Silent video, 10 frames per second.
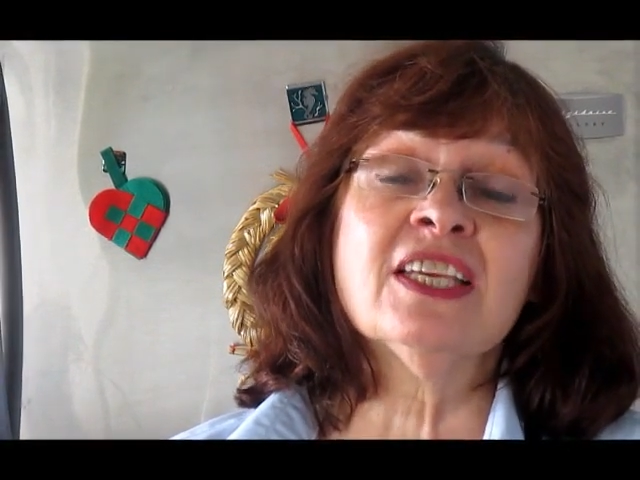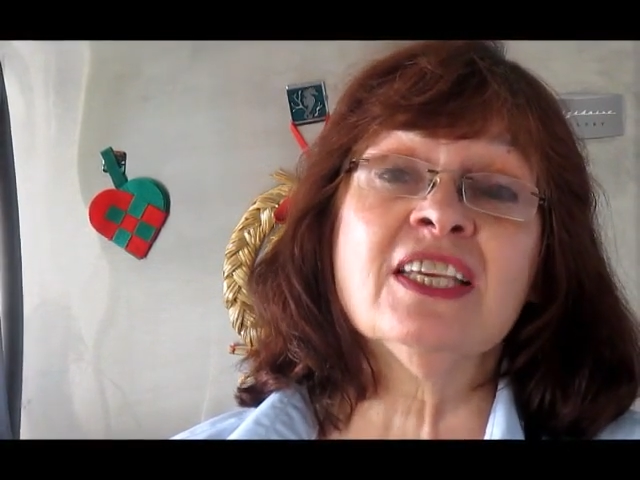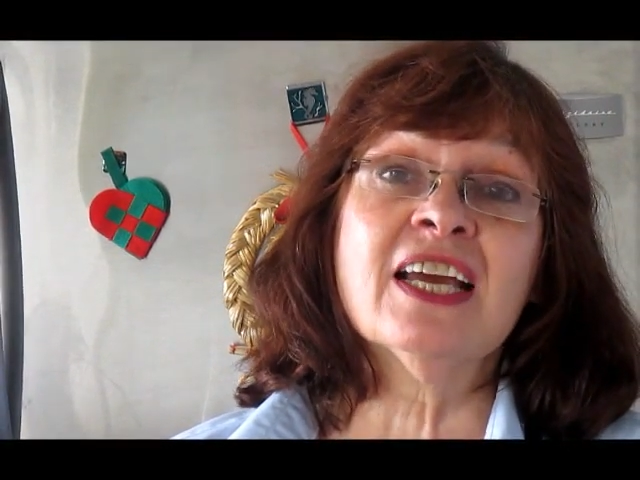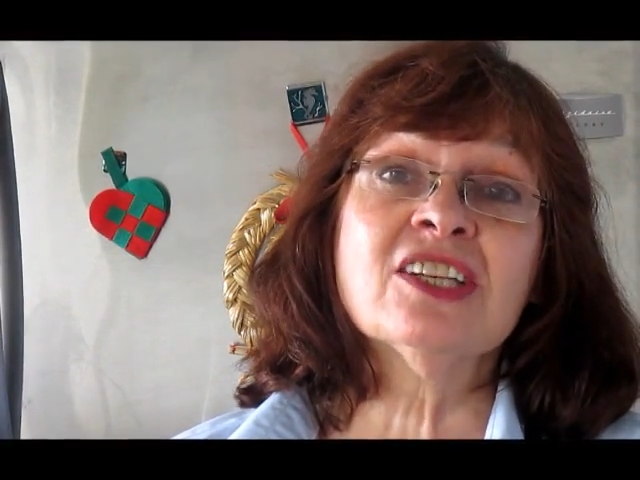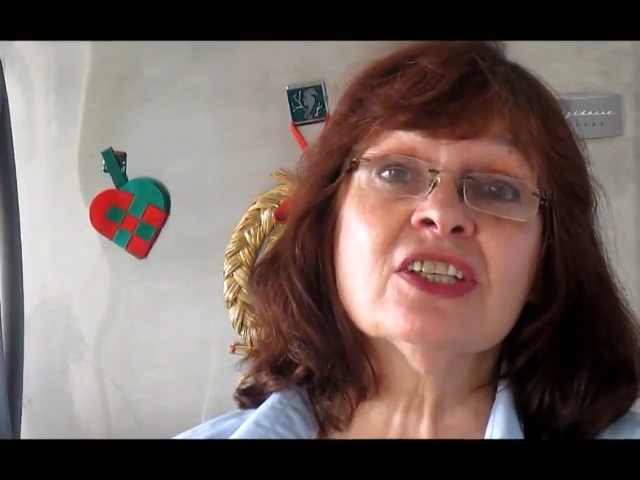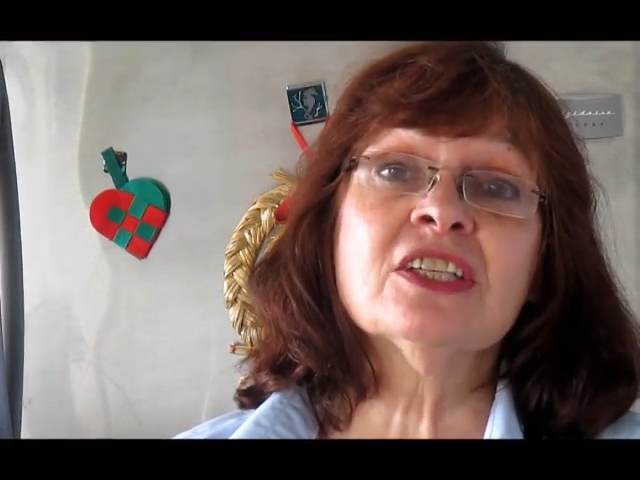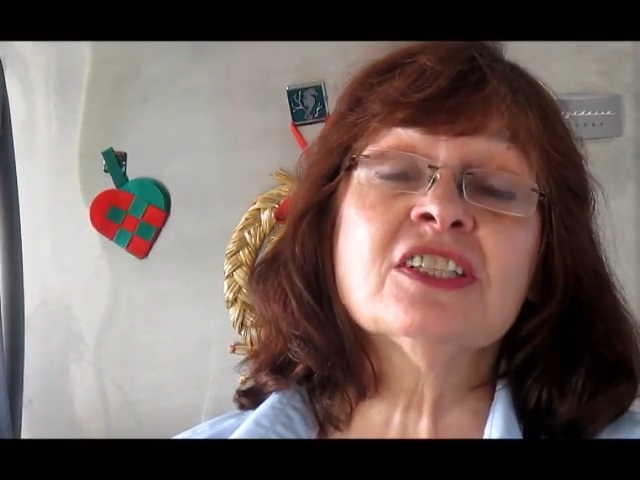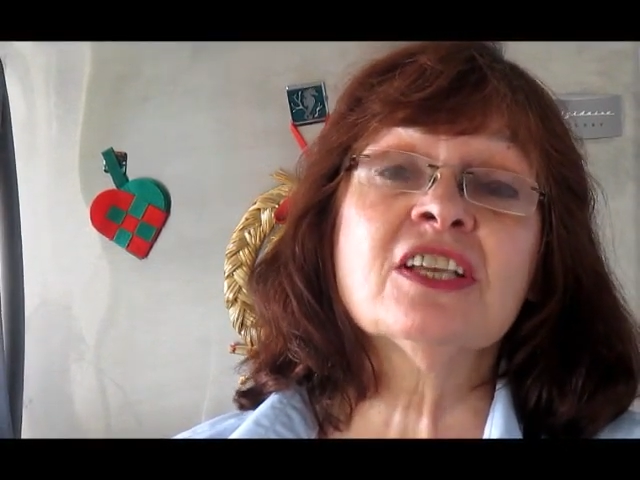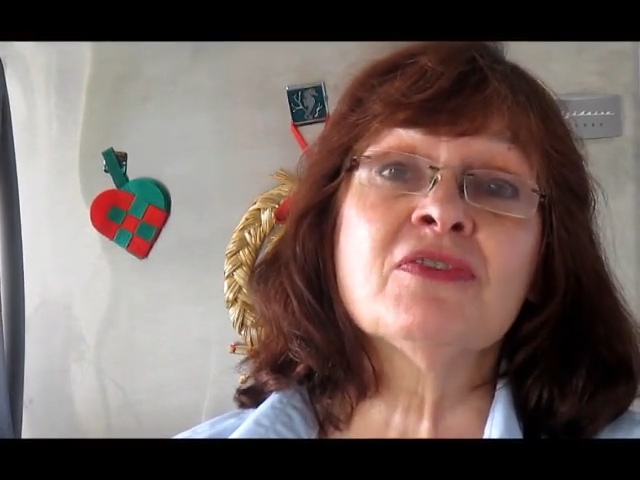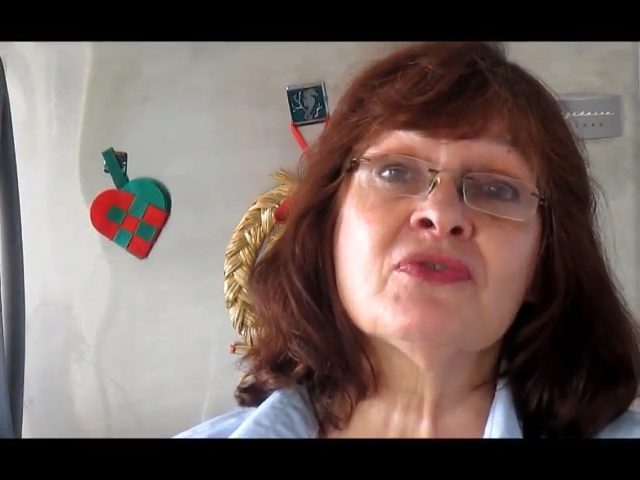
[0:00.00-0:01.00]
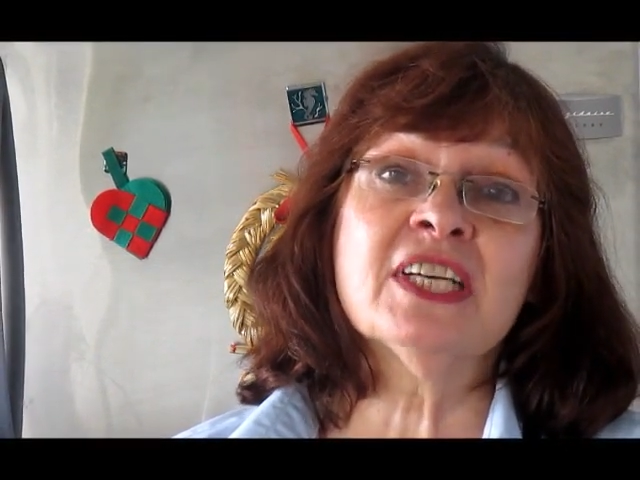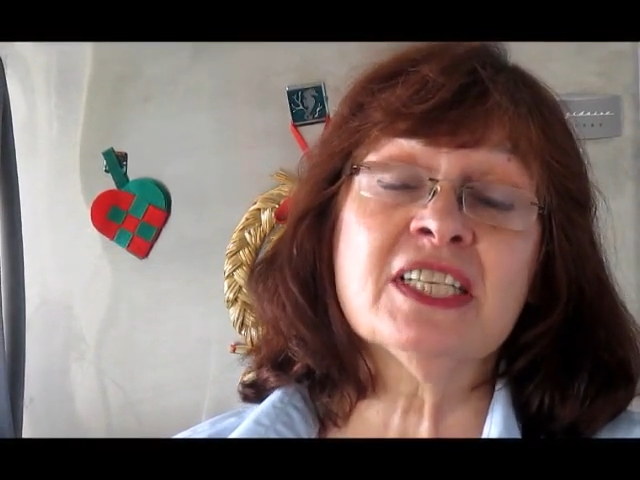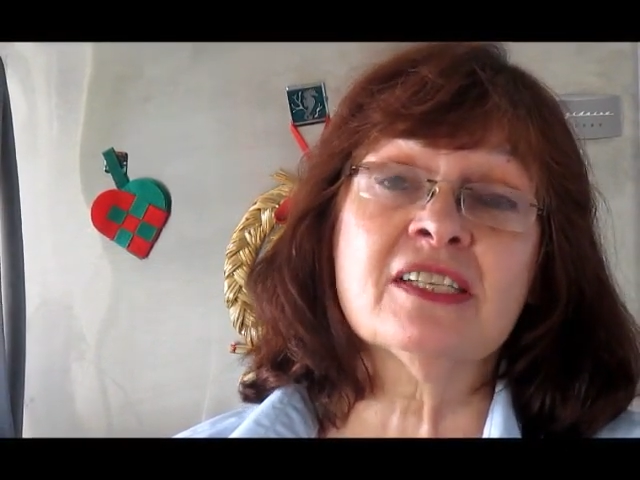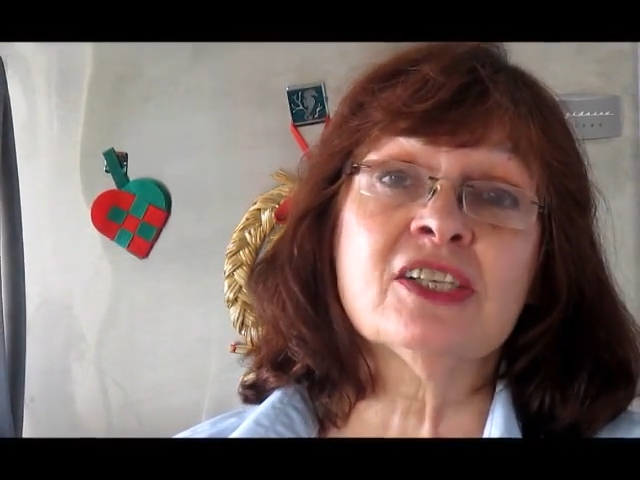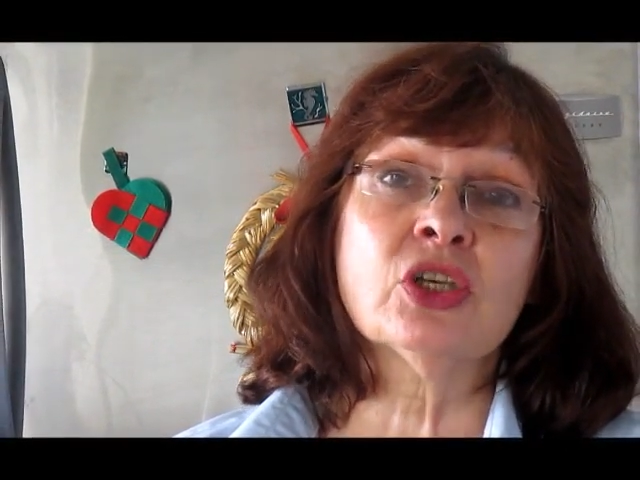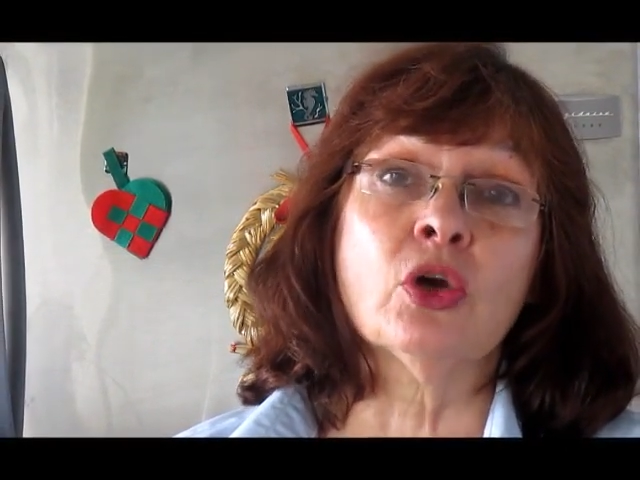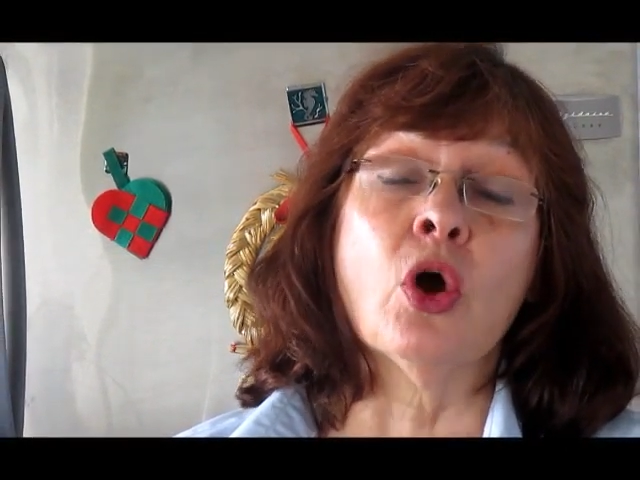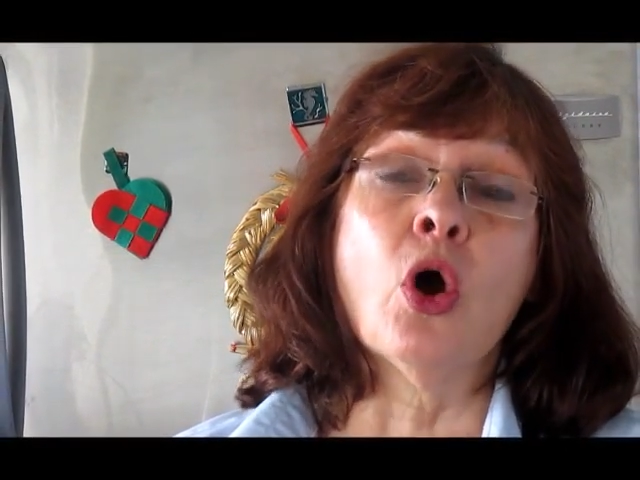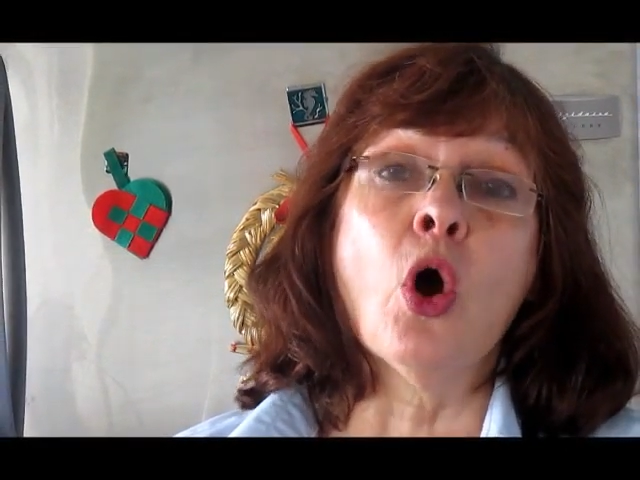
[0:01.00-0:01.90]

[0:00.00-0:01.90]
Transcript: Jansson's frestelse,